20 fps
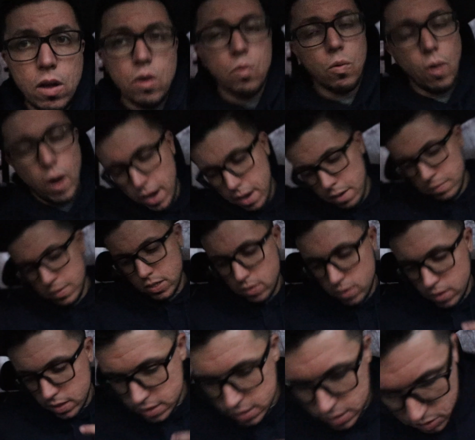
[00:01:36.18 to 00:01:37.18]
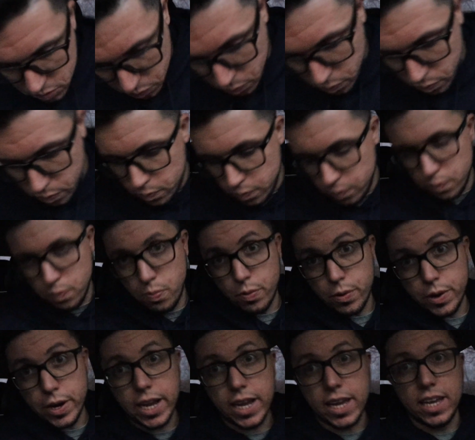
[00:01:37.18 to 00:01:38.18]
Why I'm doing this
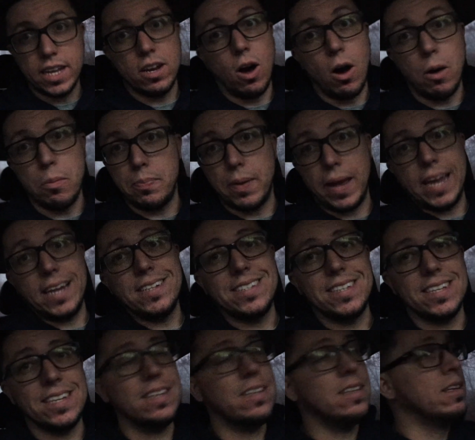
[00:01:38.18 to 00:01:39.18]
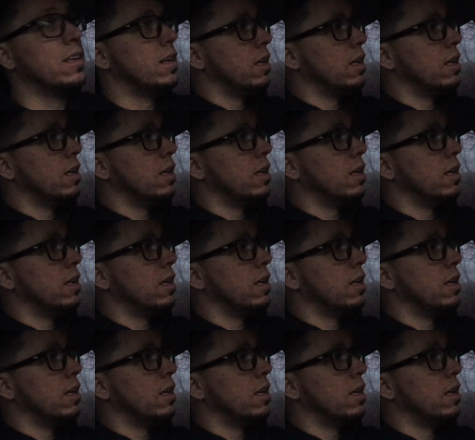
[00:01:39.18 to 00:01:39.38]
brick and not painting?